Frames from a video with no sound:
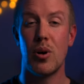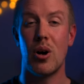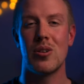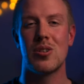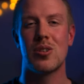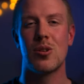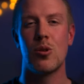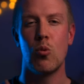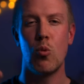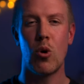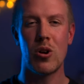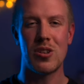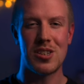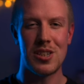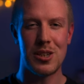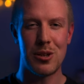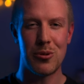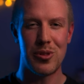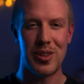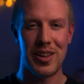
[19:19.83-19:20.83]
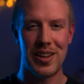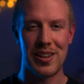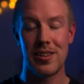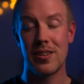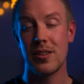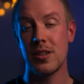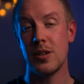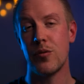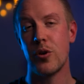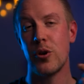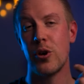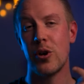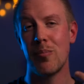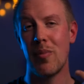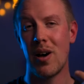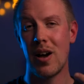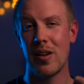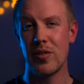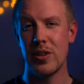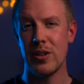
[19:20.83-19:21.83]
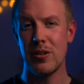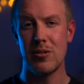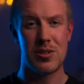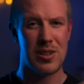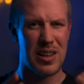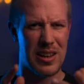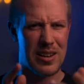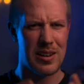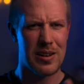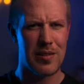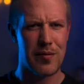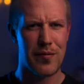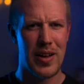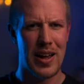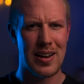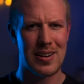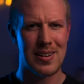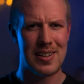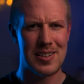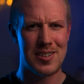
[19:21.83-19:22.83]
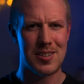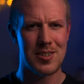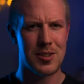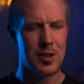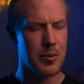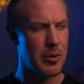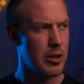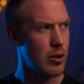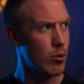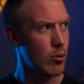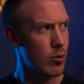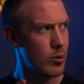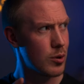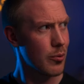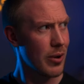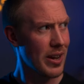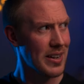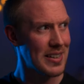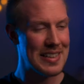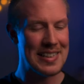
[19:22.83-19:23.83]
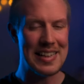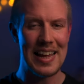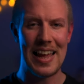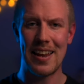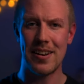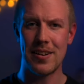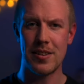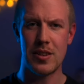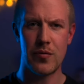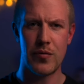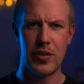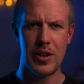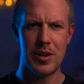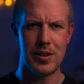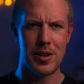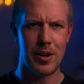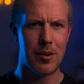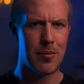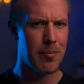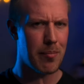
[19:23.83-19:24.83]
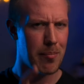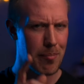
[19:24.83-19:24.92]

But what do you think? You've heard my views and in fact listened to me all the way to the end of the video.